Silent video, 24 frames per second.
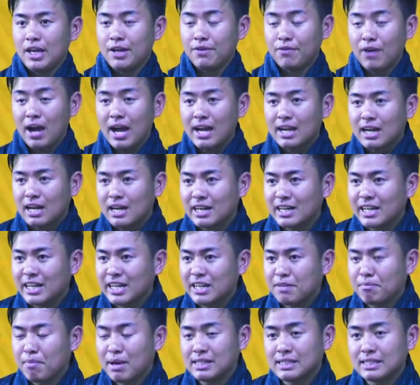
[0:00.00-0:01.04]
If I can't
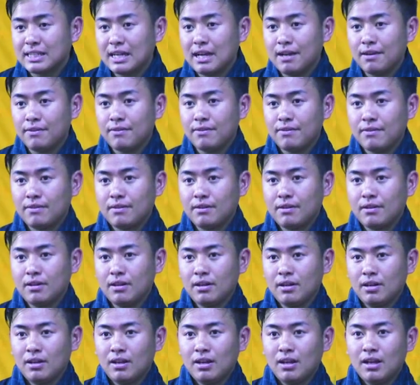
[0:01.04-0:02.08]
lead myself,
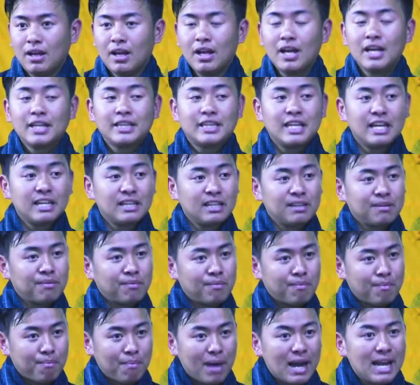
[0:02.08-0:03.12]
then
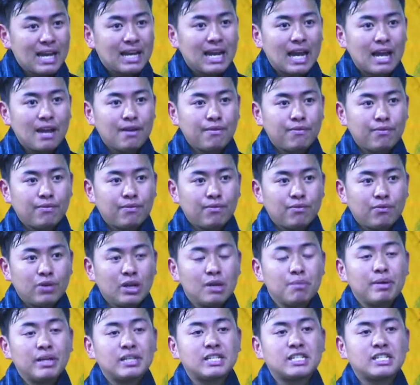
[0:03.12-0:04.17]
my life
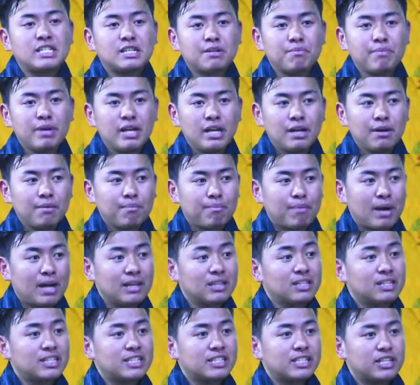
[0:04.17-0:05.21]
will be determined by
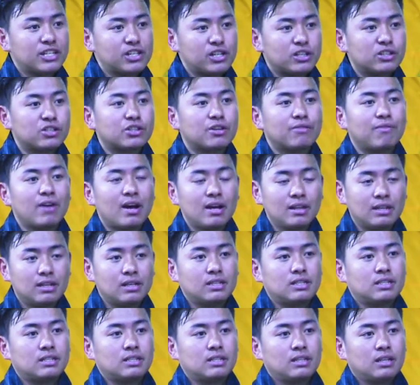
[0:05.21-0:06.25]
the decisions of
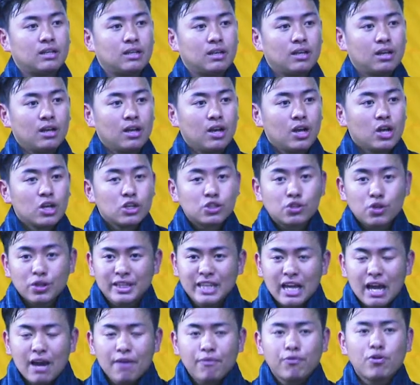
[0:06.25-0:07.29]
others. So
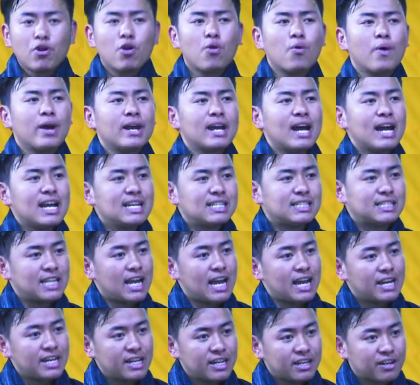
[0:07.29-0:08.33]
therefore, when I
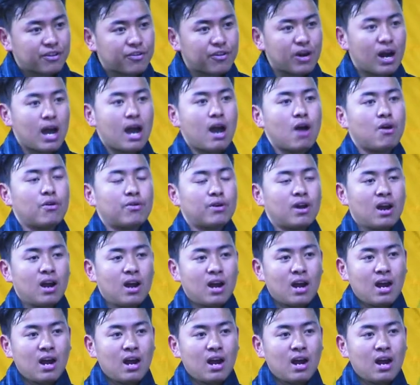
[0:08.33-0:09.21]
stand in crowd,